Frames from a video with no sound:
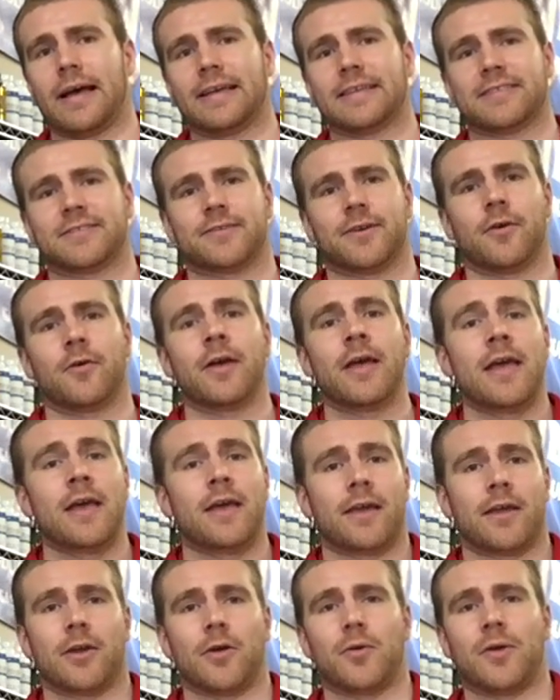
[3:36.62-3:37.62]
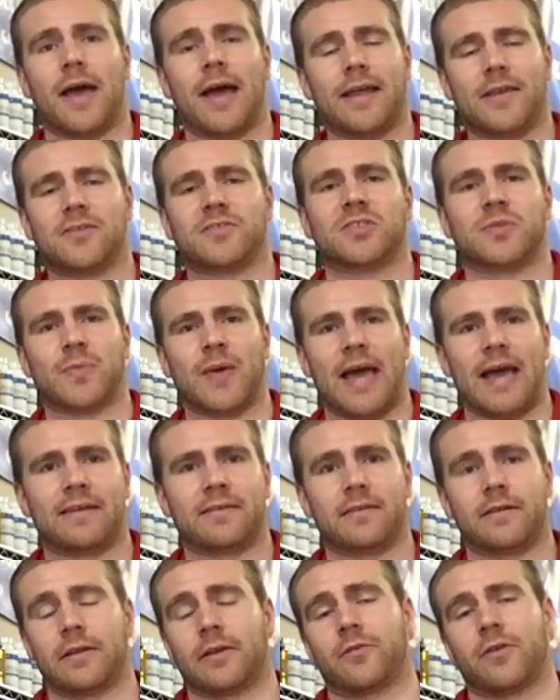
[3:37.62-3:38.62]
So not using
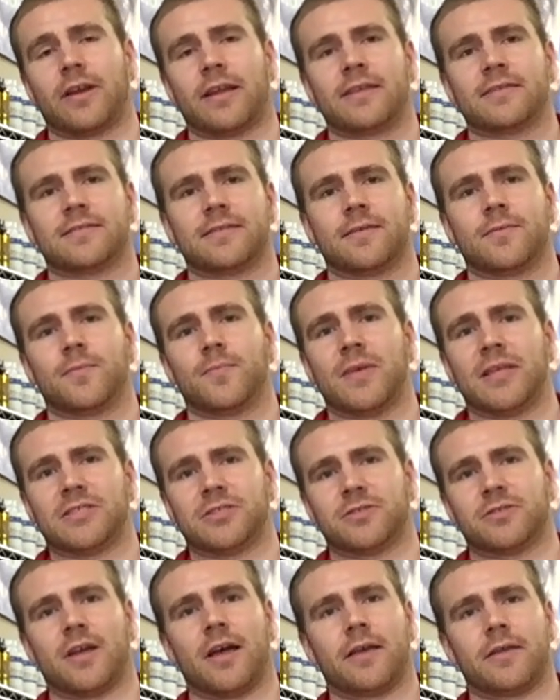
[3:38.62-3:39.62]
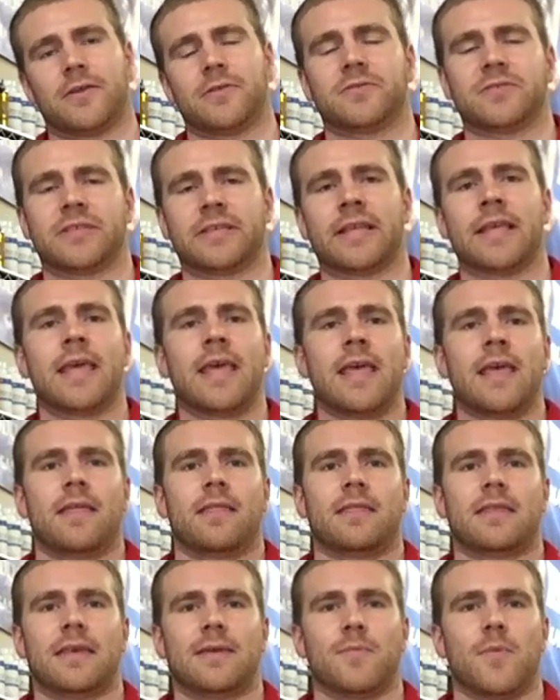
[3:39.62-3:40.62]
patented ingredients means you're not using
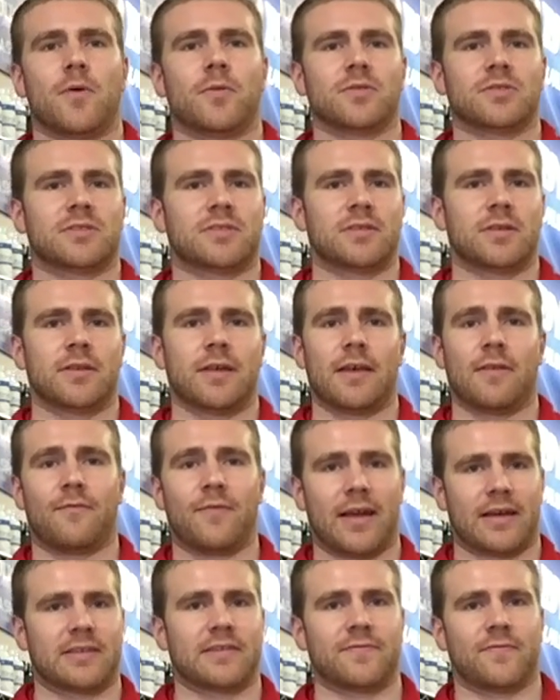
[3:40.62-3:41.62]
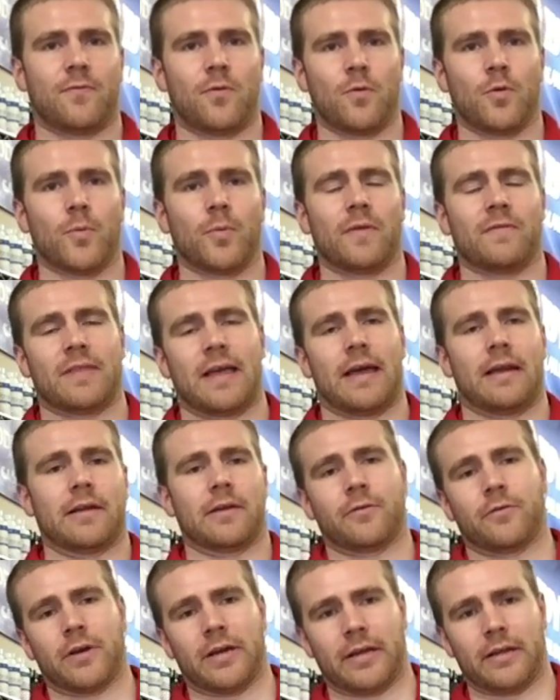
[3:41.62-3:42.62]
the most effective form of that
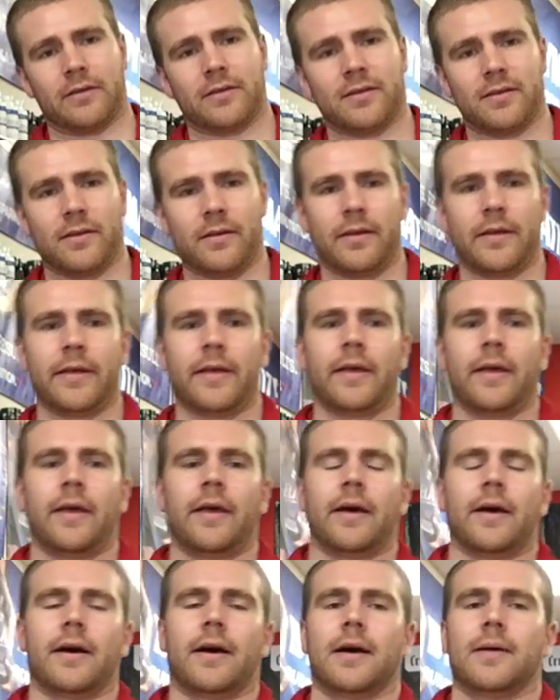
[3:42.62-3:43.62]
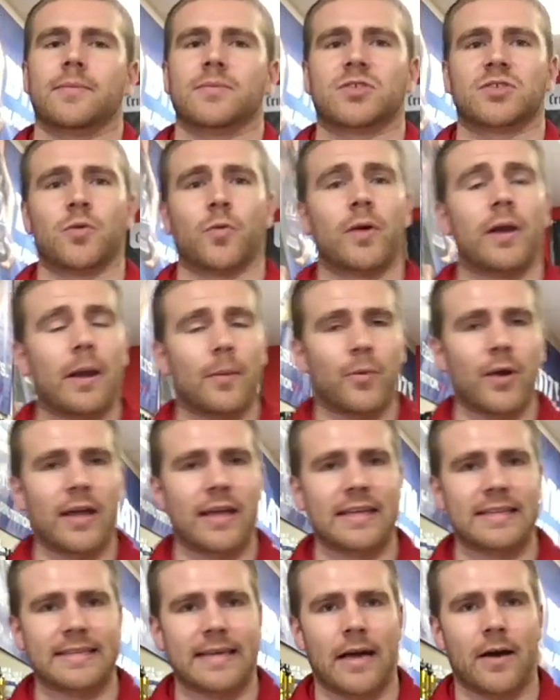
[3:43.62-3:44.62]
ingredient. So when I
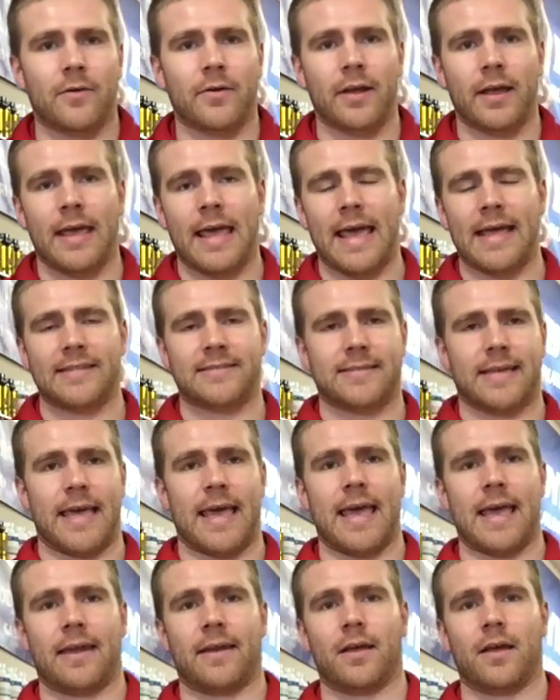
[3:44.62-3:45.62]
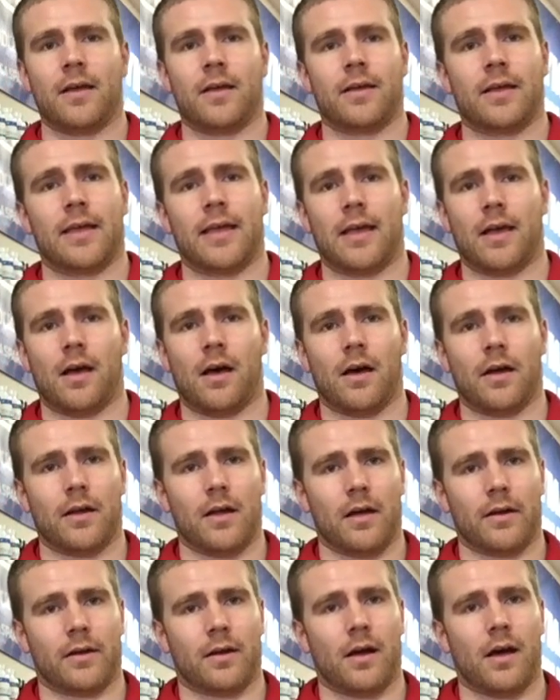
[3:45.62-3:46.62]
break it down head to head
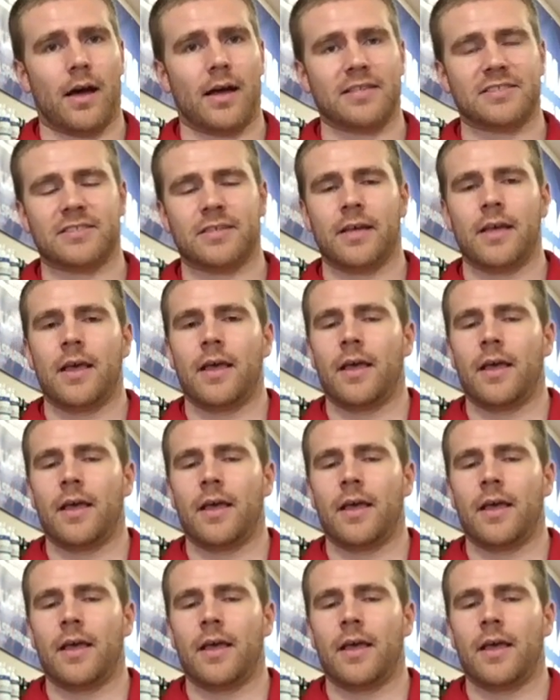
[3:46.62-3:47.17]
on cost,